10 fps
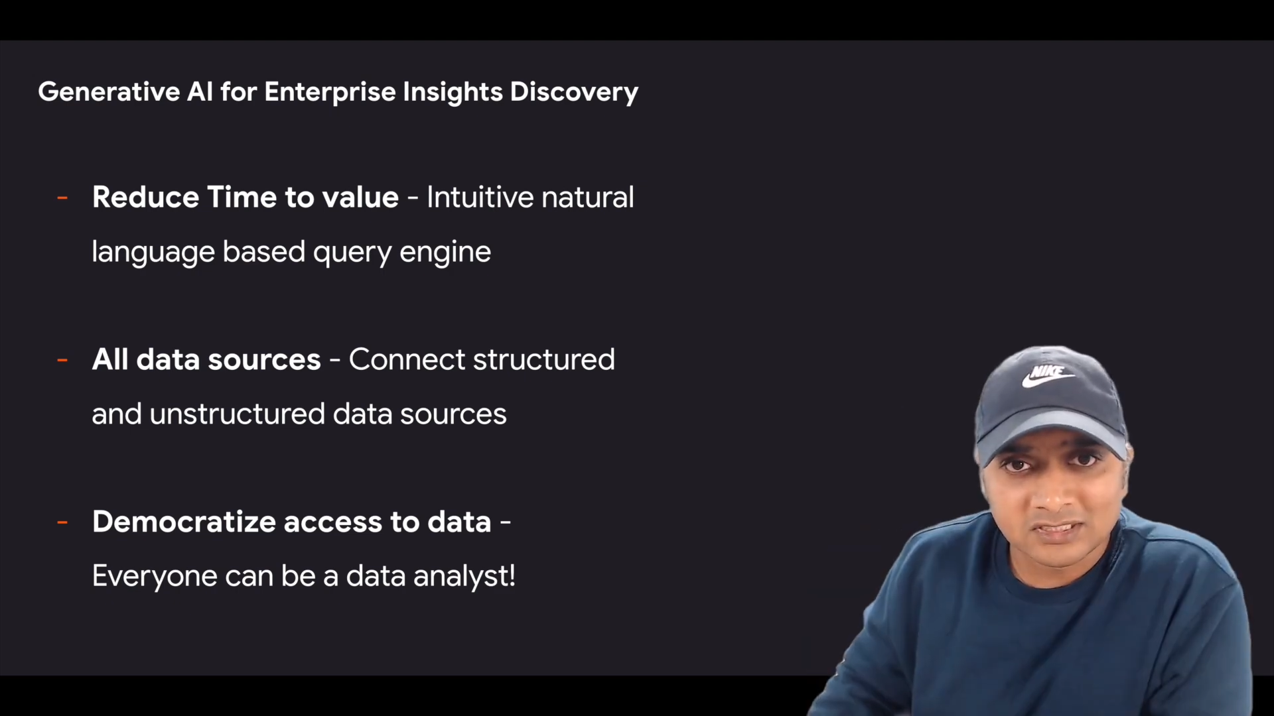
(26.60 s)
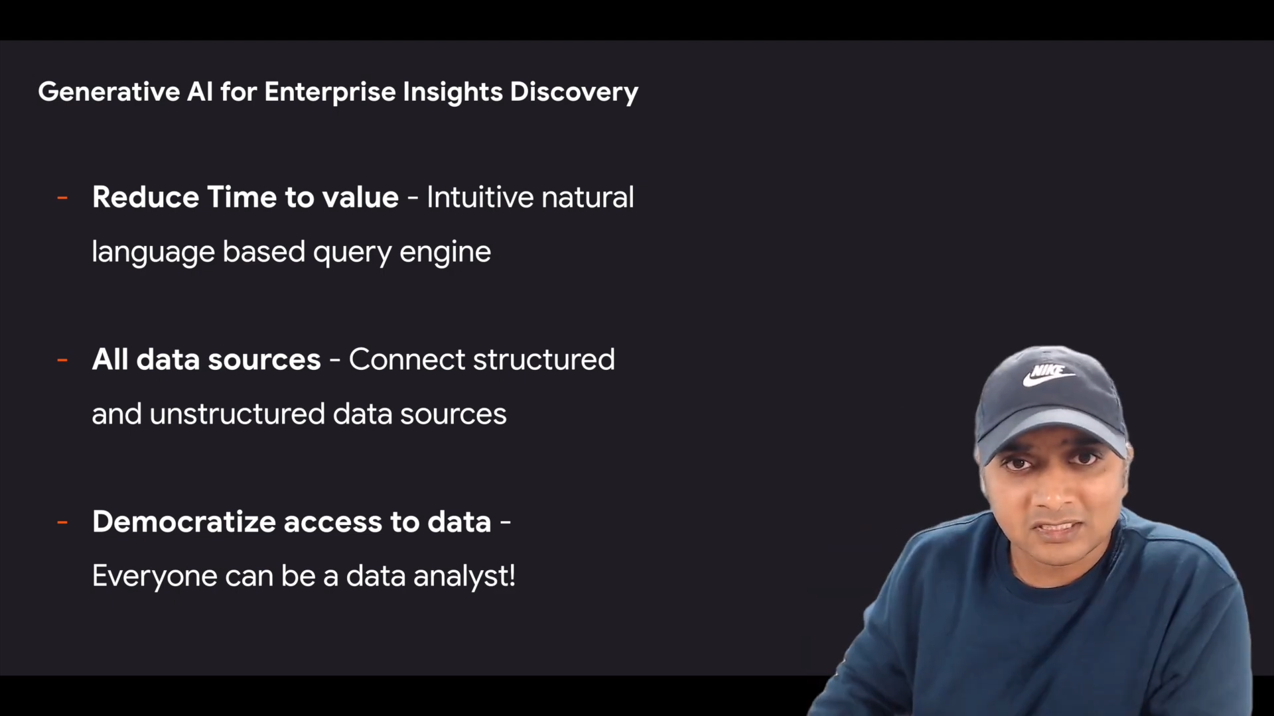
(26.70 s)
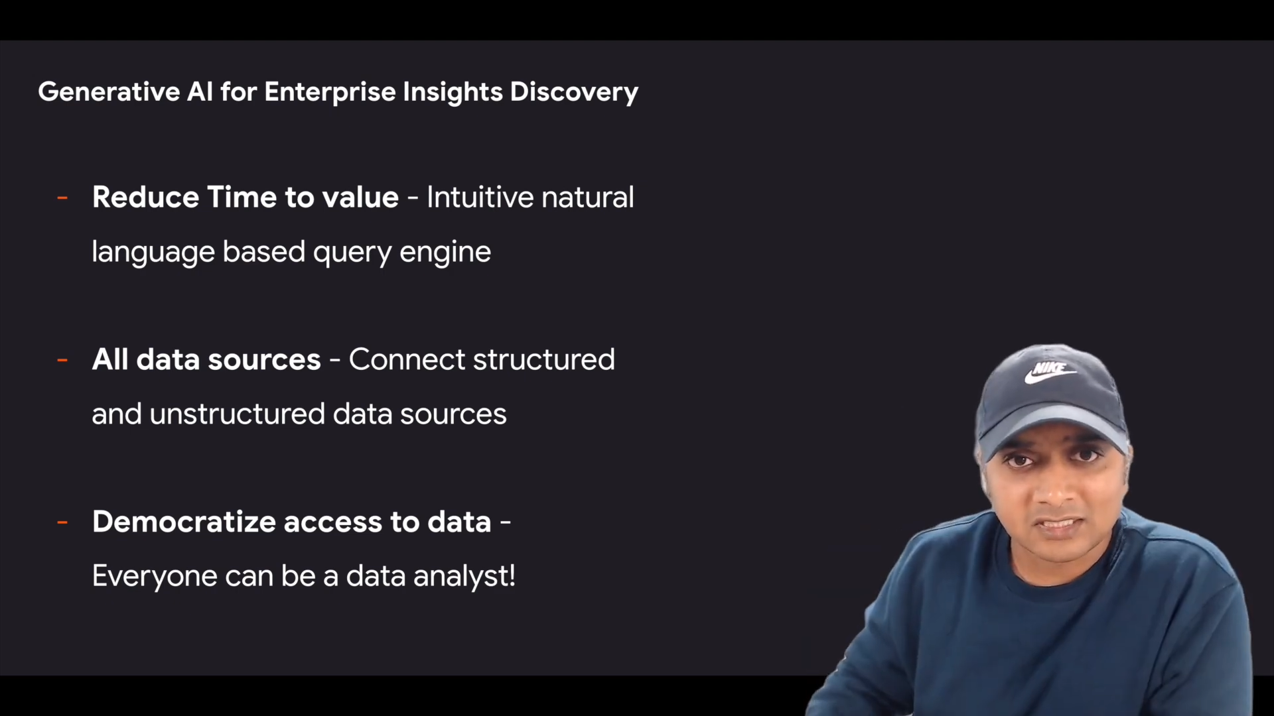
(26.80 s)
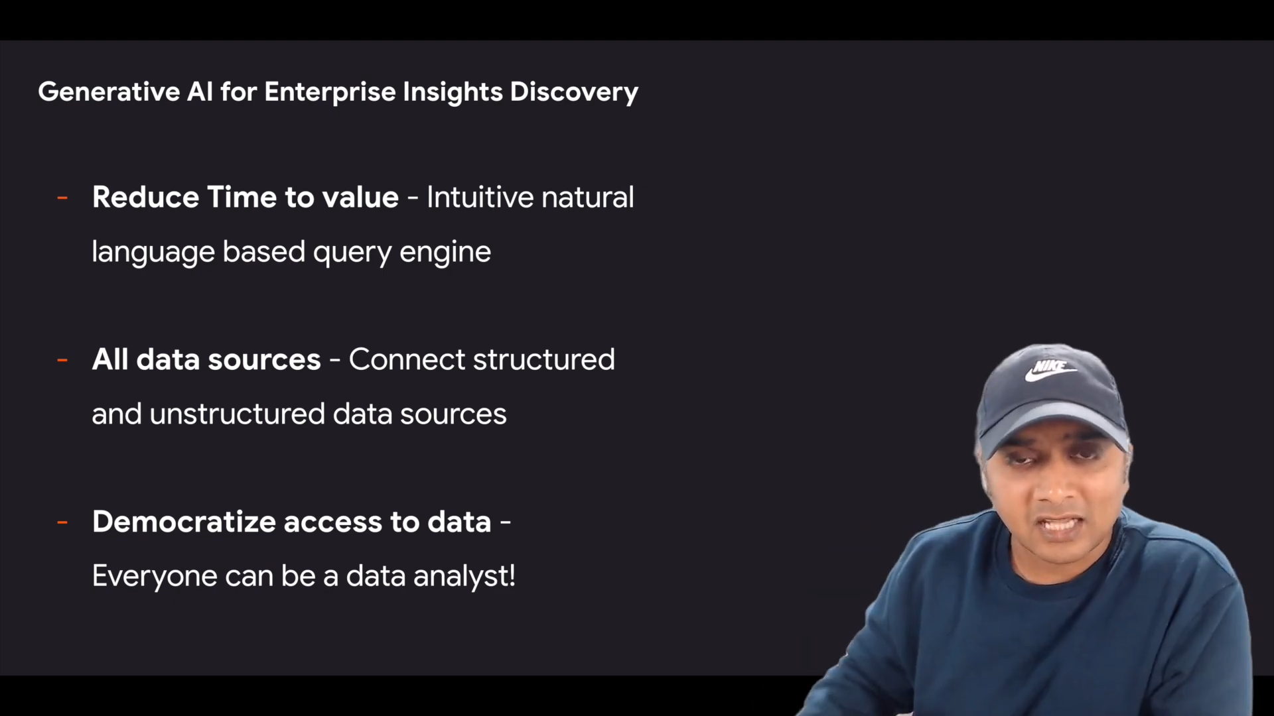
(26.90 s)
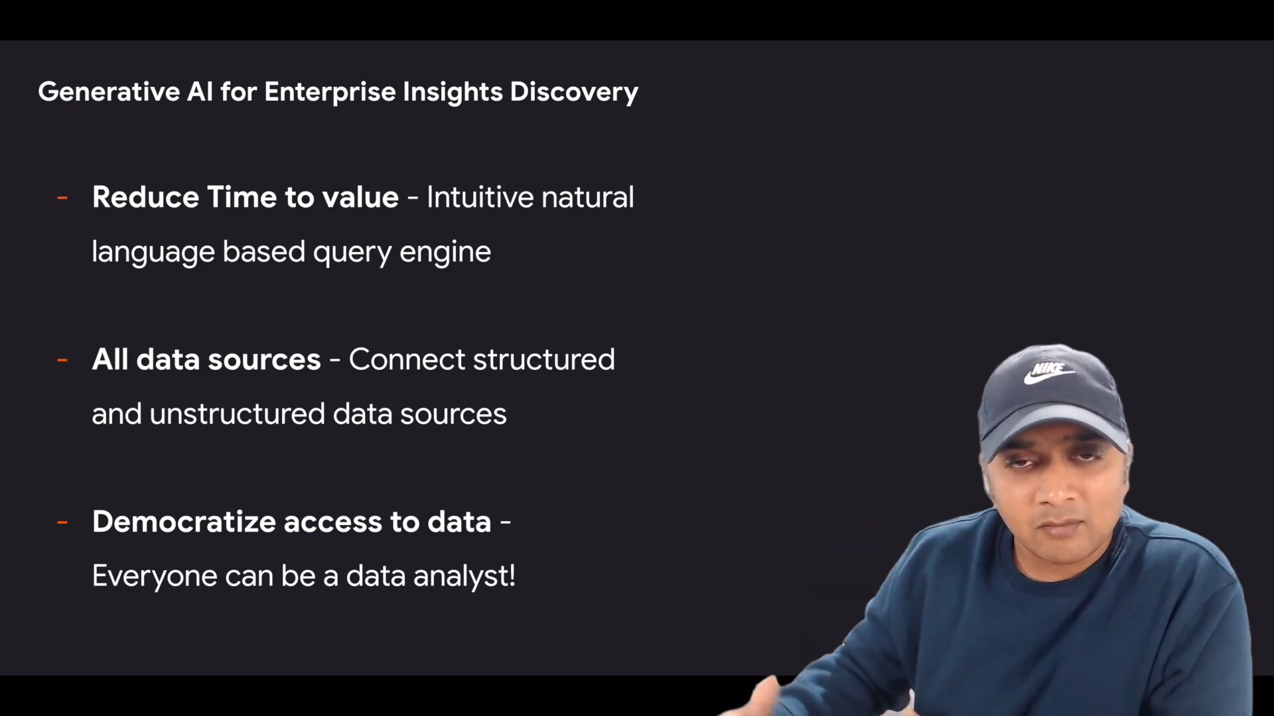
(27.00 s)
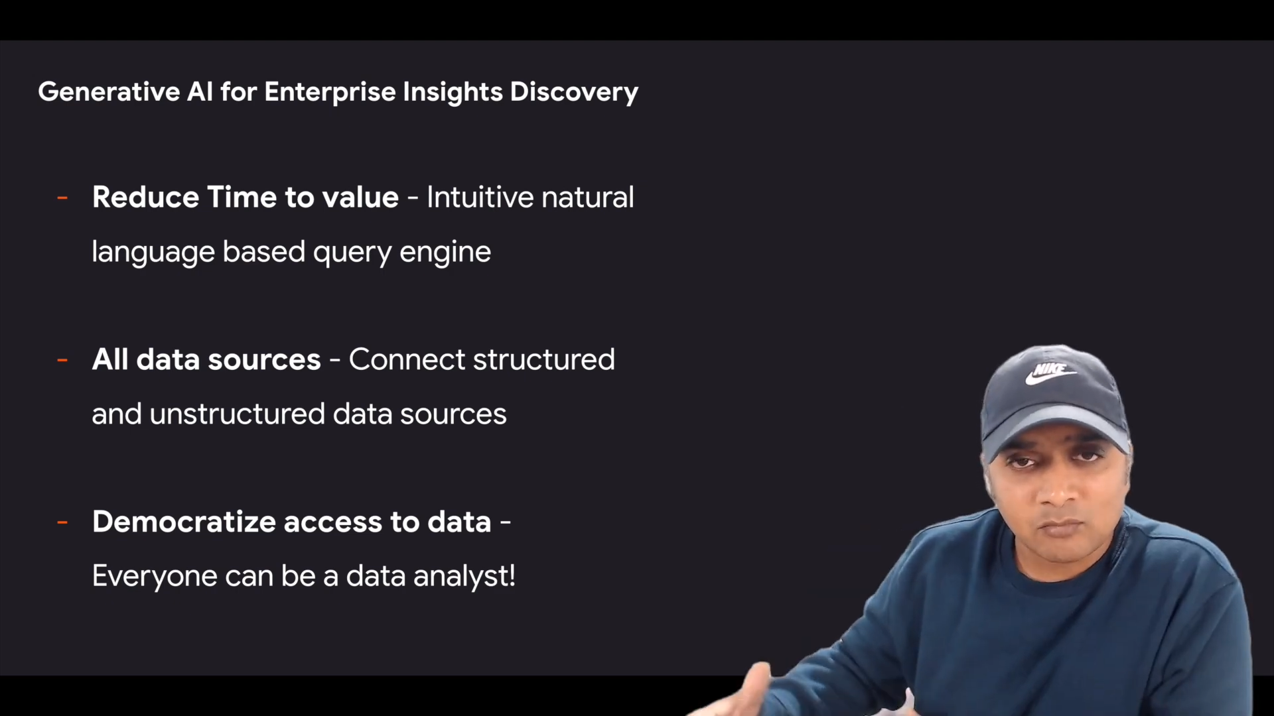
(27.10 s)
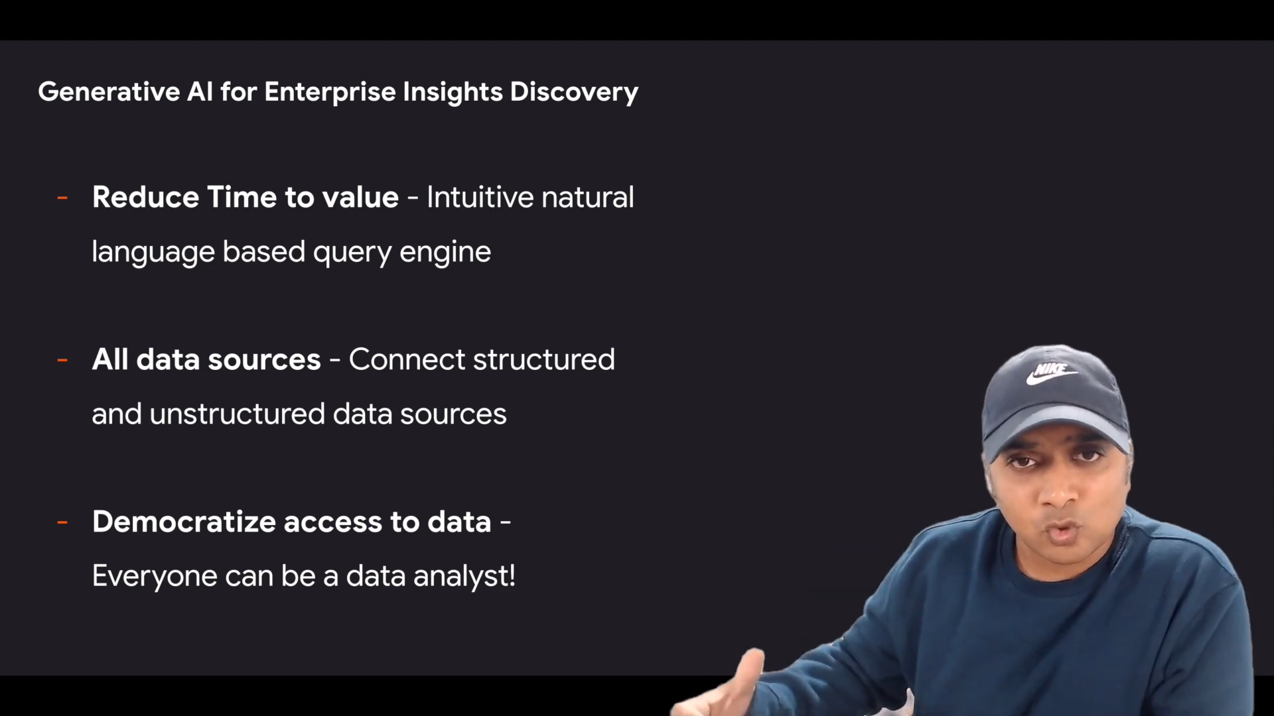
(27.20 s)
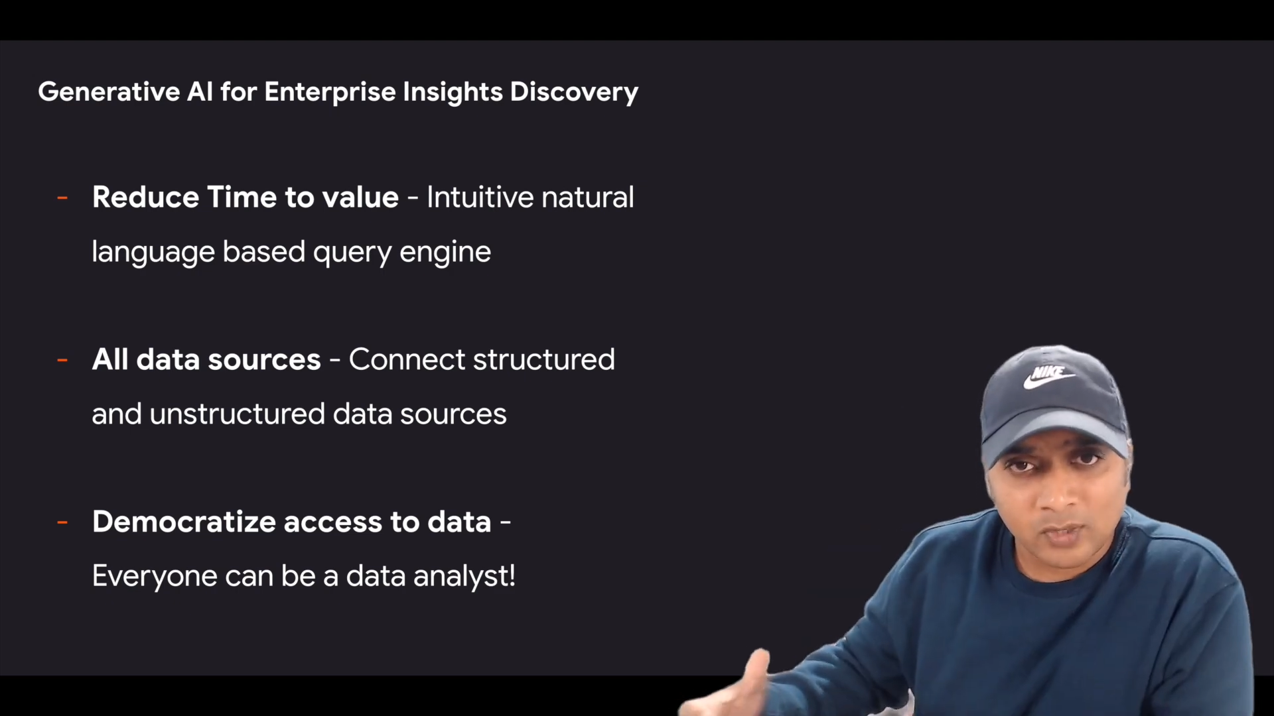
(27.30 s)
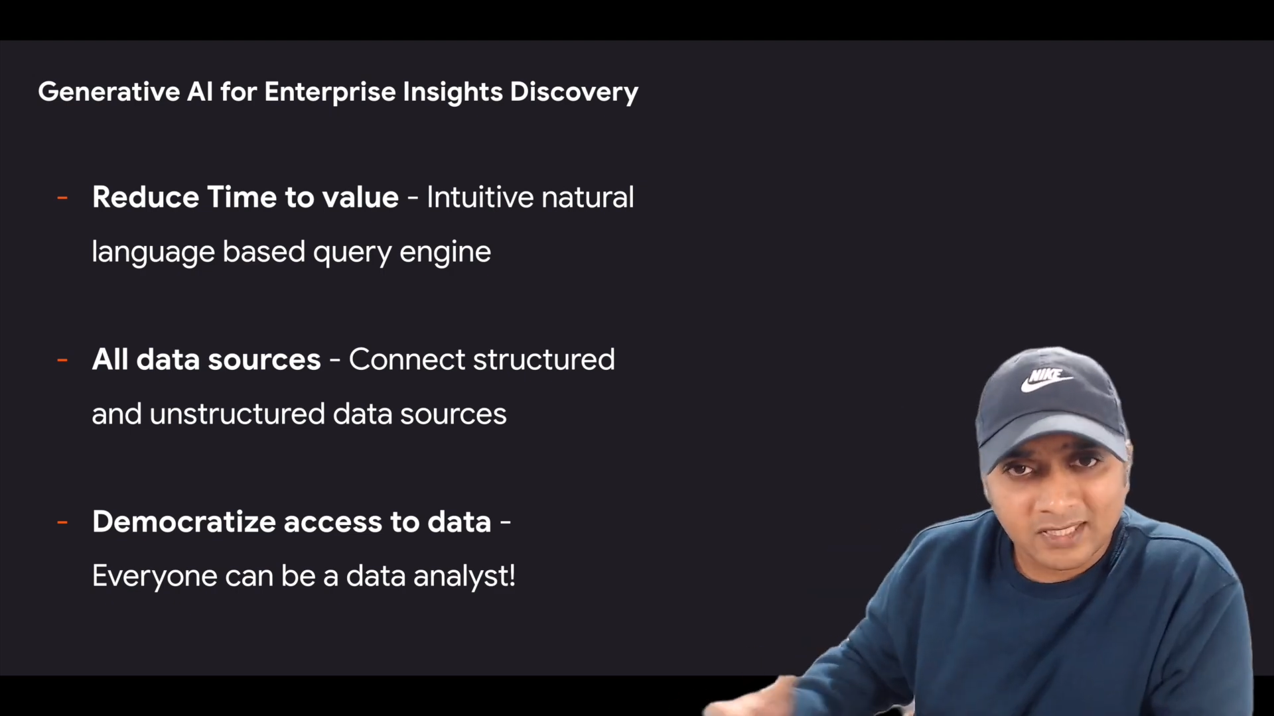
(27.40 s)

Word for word: the time to